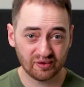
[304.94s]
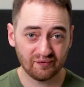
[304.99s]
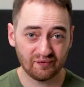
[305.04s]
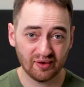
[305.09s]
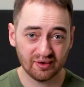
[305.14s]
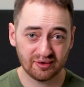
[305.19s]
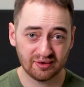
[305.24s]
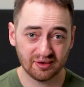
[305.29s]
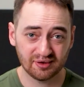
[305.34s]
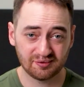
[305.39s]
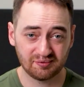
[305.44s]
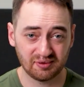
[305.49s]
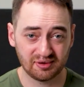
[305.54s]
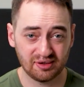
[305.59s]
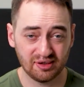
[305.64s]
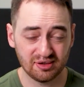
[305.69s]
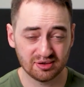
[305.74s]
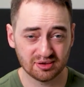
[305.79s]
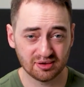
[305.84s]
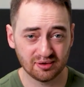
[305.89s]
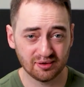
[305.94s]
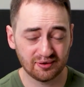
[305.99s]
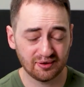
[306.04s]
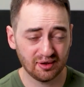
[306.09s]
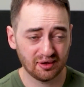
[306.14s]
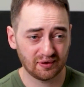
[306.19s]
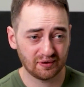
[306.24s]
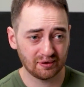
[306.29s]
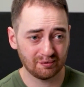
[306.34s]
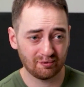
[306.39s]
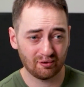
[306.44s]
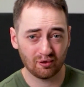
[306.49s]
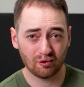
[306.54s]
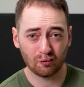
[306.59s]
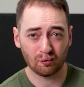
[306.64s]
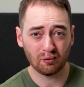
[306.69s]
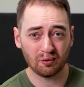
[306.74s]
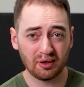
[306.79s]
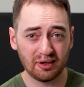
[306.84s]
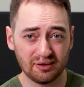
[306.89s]
If that's the expectation, it's setting the bar
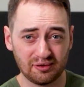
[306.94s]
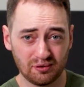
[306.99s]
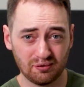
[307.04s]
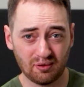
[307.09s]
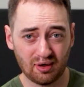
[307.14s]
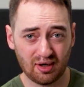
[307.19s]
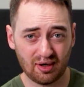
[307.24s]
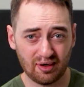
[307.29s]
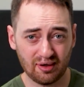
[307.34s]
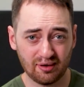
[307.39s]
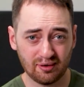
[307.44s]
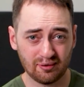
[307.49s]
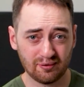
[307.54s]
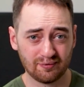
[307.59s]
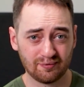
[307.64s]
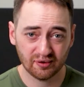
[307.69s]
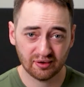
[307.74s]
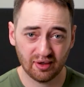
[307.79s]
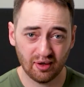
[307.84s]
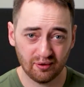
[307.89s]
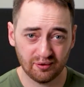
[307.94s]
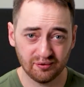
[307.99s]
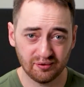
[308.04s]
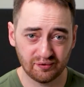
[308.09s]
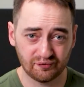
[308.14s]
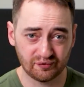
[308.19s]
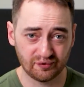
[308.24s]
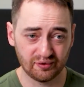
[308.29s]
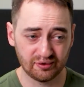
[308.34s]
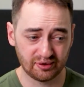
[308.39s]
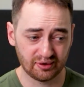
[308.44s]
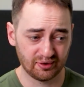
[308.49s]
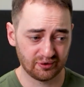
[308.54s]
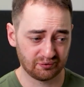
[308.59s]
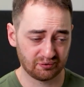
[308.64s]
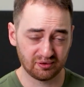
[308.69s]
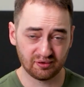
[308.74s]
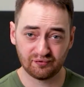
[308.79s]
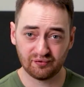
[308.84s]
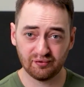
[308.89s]
way too high. You calculate for the days
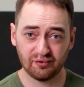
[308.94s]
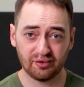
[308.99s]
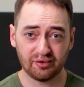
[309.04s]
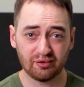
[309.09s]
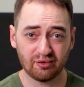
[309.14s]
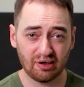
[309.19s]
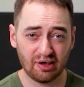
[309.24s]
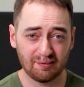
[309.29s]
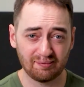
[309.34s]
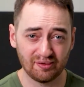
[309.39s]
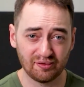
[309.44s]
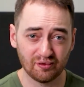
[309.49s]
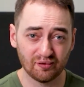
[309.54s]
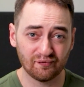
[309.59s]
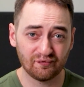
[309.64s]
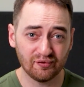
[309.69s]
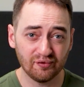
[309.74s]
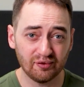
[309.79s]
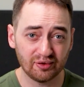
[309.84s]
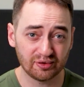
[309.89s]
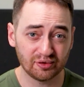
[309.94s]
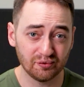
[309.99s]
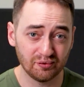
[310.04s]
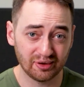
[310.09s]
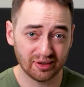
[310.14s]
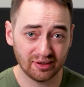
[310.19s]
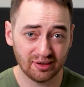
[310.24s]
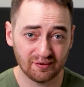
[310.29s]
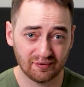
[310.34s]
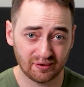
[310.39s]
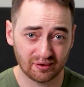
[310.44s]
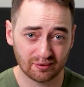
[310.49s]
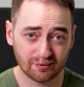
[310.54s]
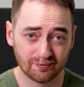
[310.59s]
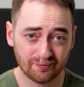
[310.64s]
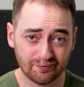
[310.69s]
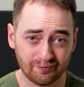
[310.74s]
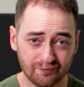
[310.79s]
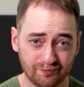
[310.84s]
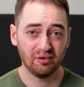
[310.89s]
where you feel like crap and don't feel like doing anything.
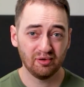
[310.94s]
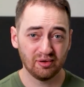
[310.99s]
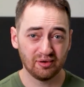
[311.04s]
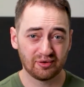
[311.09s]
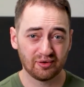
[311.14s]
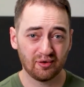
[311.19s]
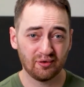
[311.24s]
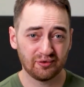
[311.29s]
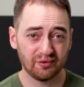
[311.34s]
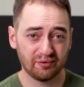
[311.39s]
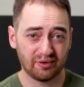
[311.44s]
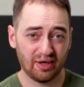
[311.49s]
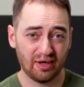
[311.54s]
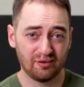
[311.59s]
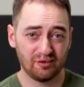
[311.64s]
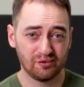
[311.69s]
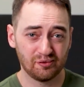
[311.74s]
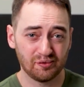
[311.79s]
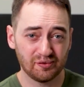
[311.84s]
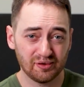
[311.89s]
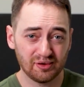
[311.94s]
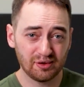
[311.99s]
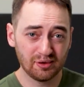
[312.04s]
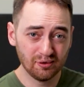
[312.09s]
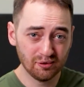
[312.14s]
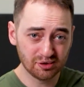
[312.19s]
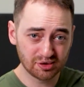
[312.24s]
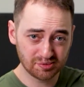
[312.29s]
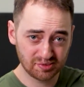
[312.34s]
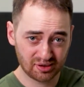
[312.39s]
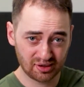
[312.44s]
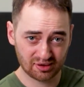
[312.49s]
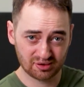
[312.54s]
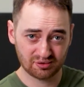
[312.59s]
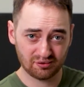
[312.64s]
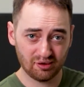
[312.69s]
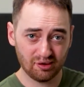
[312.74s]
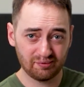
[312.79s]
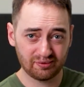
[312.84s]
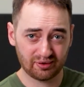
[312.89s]
But it's also countered with a huge
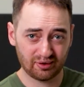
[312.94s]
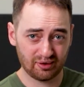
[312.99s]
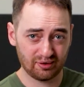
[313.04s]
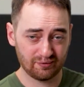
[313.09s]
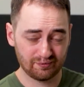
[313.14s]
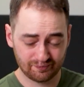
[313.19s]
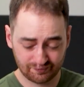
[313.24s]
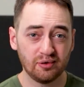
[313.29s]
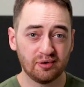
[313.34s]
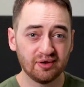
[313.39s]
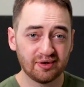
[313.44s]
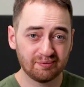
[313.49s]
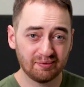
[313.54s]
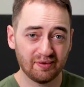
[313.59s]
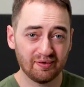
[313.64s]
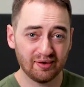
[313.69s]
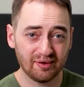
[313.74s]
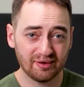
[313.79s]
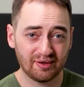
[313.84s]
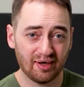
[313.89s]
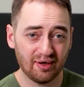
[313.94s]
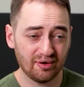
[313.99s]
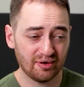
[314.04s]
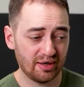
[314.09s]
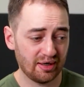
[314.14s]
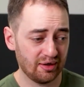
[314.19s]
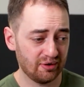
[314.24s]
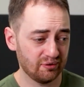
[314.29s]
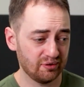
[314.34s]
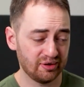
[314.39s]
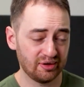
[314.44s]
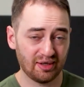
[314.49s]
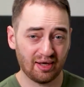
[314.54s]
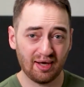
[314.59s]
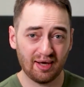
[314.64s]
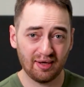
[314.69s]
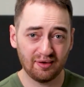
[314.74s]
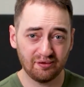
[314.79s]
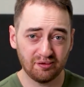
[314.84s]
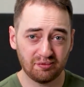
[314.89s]
potential upside. You could spend that entire hour in a
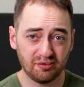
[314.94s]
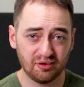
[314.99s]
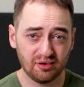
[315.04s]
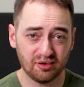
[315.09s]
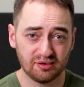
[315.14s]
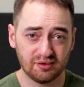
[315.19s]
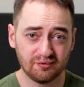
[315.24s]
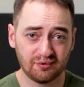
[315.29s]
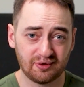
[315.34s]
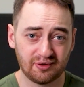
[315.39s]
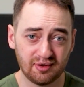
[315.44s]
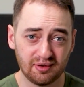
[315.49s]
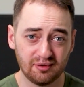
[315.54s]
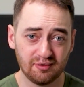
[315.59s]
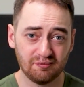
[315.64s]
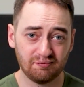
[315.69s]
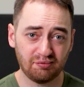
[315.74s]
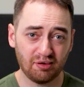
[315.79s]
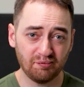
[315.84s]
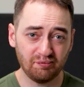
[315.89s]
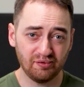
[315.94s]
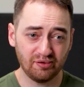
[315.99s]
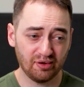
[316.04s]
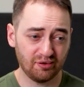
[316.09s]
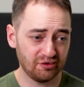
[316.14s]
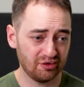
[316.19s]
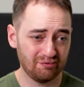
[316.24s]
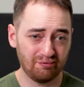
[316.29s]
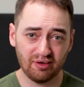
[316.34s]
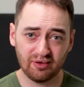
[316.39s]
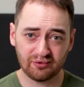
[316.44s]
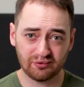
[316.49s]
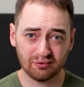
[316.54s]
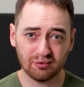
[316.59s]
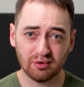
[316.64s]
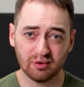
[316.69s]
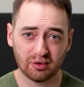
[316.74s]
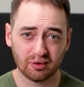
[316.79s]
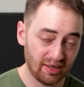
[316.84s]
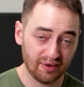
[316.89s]
highly productive state, pumping out your best
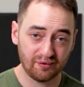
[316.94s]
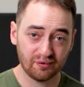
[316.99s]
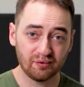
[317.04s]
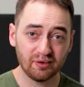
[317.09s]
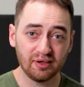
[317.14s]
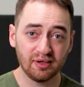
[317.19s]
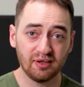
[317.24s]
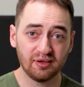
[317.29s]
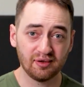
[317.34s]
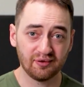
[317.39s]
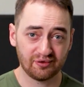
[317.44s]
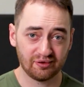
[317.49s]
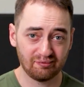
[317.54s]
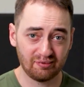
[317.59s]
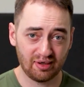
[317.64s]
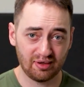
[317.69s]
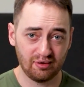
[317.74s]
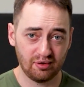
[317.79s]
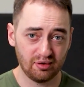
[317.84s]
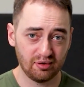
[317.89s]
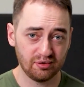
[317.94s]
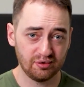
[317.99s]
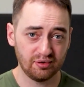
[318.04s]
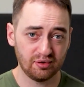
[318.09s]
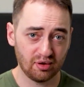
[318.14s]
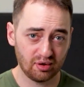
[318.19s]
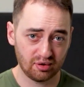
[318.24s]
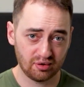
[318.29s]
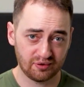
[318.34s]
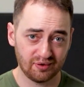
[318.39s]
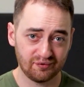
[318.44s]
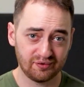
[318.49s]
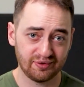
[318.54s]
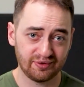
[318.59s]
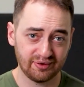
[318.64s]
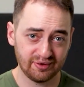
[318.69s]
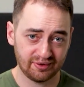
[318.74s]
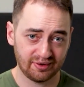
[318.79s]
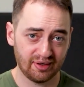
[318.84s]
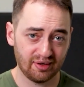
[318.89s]
work. Either way, it doesn't matter. You got yourself to
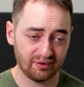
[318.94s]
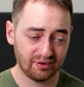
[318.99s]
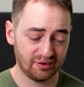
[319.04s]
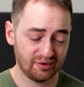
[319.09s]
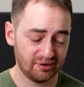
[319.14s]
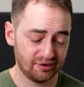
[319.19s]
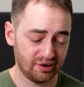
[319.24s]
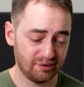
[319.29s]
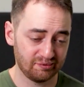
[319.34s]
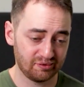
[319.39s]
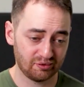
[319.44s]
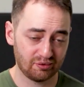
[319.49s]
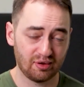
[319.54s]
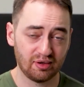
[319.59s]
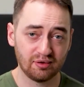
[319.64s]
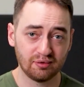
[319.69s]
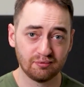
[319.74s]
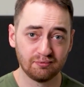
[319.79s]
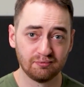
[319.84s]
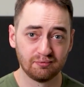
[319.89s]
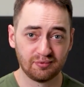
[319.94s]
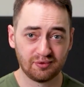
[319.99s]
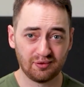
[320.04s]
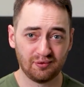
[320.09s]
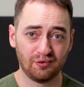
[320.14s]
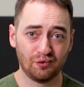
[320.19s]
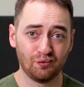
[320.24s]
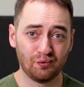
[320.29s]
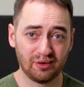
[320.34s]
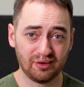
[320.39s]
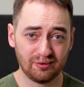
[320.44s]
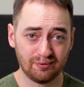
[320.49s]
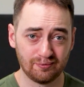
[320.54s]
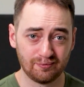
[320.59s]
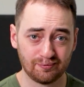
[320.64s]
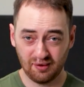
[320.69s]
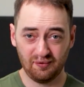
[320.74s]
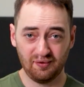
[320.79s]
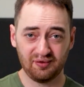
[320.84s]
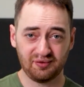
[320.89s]
sit down and attempt to write, so you win.
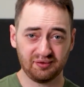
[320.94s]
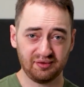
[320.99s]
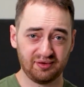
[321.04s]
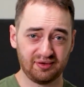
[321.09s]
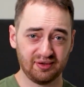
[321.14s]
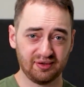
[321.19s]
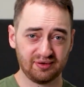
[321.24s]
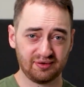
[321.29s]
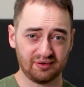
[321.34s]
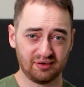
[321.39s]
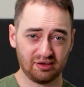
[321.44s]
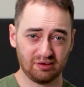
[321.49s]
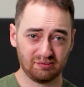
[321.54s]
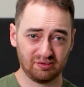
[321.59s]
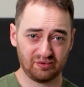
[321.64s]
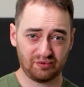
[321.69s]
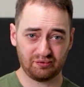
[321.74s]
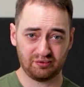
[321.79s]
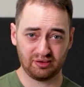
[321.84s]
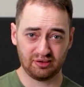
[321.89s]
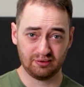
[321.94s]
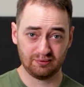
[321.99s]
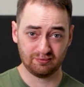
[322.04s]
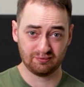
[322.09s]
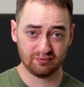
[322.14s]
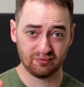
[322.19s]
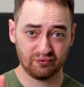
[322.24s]
And this leads us to number 3.